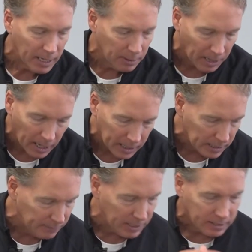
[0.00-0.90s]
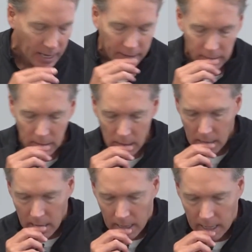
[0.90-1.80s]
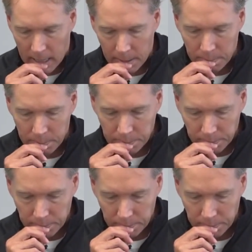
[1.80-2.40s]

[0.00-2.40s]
Anyway, I'm gonna leave it at that. Um,